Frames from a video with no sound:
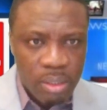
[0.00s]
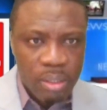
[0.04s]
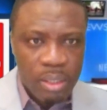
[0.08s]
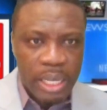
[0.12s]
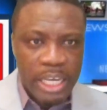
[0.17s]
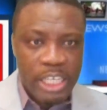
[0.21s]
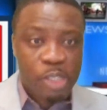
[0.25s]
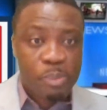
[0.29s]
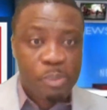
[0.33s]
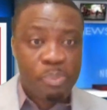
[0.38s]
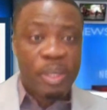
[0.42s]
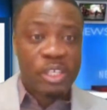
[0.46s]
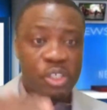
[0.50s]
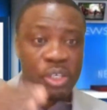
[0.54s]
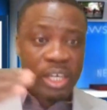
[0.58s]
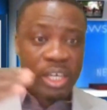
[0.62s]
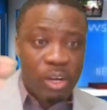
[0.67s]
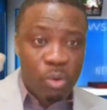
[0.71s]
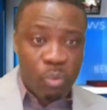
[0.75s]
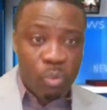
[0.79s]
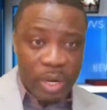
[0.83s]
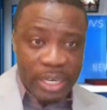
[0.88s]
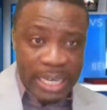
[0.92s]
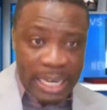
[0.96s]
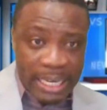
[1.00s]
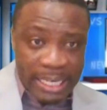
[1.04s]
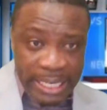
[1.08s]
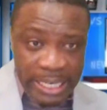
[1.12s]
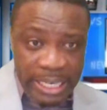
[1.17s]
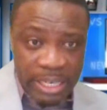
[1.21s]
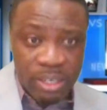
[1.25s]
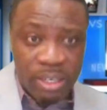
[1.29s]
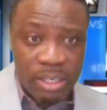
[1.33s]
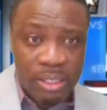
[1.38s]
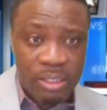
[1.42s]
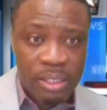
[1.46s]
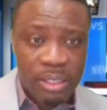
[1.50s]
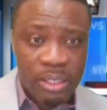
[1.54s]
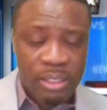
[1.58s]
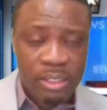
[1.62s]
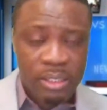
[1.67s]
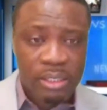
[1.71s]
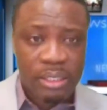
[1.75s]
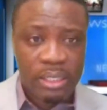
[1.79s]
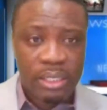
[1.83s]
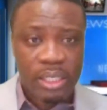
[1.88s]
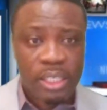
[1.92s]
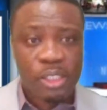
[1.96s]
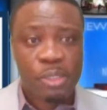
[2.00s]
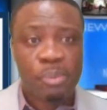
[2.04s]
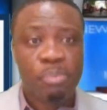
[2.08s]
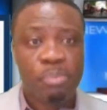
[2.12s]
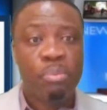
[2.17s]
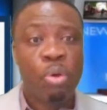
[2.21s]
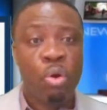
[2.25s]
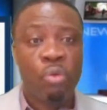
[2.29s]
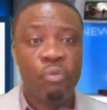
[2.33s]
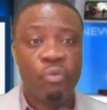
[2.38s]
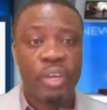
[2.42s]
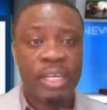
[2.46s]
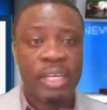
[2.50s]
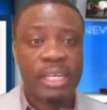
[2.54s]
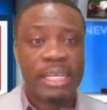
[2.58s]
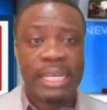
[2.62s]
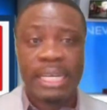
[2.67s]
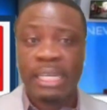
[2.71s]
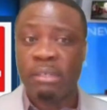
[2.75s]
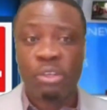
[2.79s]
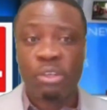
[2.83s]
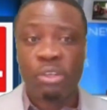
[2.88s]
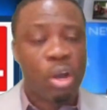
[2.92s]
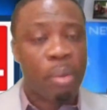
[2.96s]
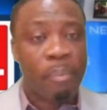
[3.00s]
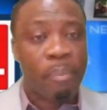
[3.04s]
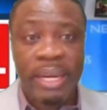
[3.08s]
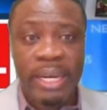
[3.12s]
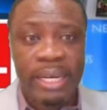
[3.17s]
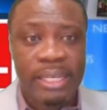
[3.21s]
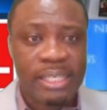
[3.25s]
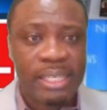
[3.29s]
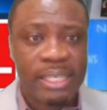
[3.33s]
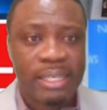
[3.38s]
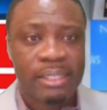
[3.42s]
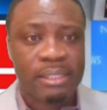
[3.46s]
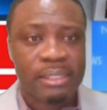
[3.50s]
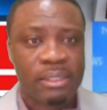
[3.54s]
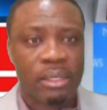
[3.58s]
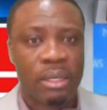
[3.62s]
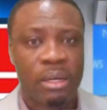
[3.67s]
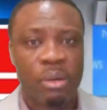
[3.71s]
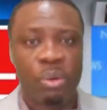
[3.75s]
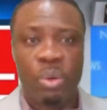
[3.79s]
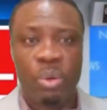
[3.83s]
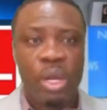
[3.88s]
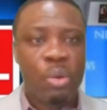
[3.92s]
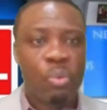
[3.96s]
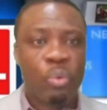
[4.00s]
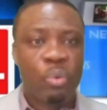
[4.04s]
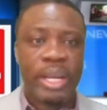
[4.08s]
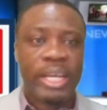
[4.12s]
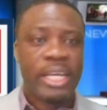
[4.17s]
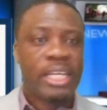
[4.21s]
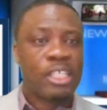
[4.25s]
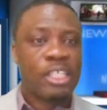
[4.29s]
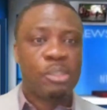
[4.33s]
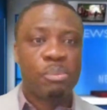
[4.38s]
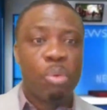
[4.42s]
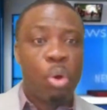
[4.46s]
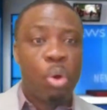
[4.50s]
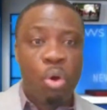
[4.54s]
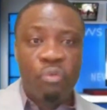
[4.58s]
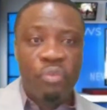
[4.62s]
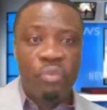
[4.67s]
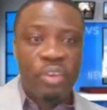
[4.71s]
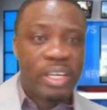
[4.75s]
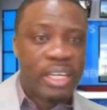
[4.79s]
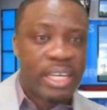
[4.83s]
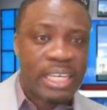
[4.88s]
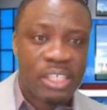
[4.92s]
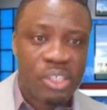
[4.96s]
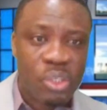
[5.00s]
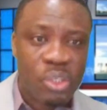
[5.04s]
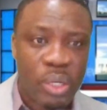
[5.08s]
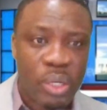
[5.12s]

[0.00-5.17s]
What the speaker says: especially when their leader is moving in communities, when he's moving into